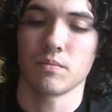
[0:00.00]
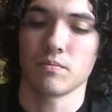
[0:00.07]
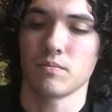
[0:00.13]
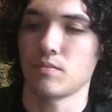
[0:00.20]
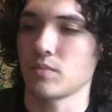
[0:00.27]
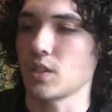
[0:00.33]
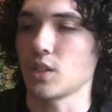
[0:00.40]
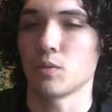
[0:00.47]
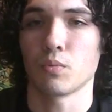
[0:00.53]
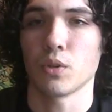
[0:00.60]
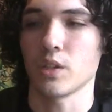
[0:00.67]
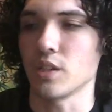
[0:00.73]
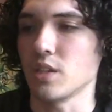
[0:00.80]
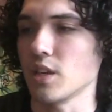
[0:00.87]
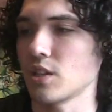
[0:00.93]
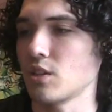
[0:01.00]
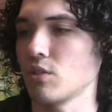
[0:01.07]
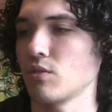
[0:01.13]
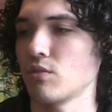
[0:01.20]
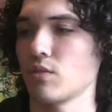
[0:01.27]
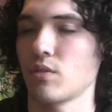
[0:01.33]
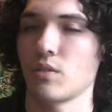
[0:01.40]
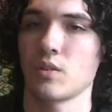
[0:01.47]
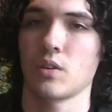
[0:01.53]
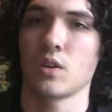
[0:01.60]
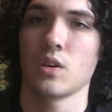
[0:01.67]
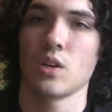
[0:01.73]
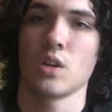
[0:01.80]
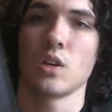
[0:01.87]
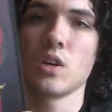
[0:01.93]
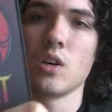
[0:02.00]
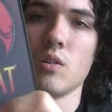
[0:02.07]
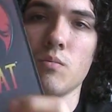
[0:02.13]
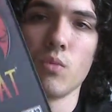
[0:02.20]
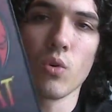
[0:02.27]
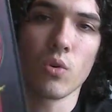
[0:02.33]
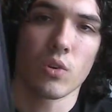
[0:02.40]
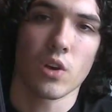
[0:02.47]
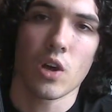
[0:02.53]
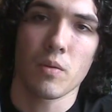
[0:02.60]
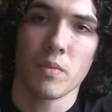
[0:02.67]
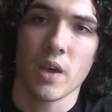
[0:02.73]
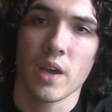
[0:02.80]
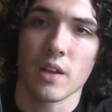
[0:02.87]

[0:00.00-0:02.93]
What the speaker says: it's pretty addictive. Mortal Kombat,